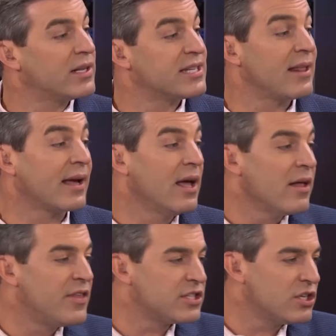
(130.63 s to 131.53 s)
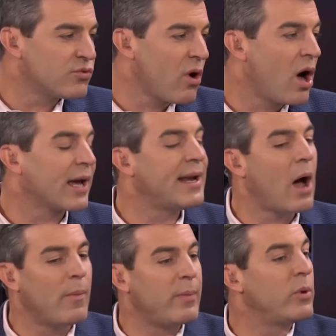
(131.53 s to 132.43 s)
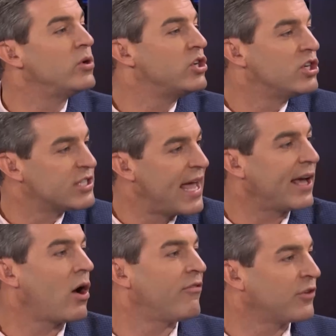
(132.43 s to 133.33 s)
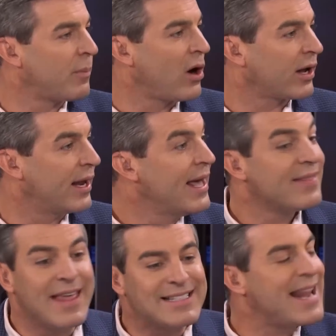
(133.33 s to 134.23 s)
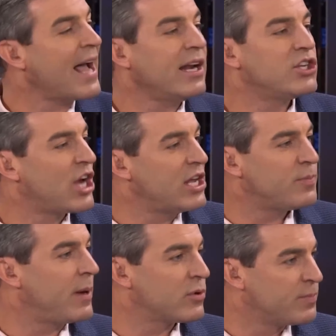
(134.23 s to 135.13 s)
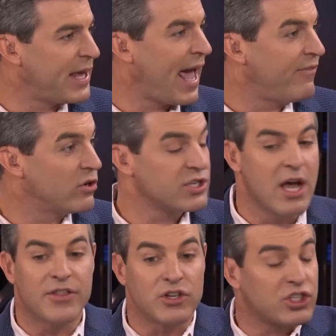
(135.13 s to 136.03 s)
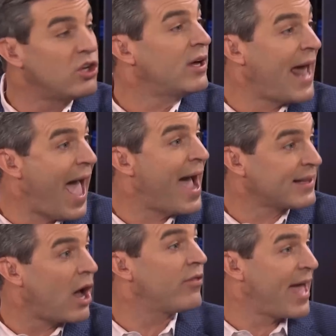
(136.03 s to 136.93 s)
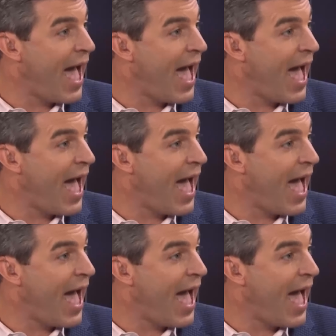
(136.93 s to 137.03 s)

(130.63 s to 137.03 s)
to say like this is wrong and now maybe we should just take it off the market. That's not going to change people's behaviors. They're still going to act how they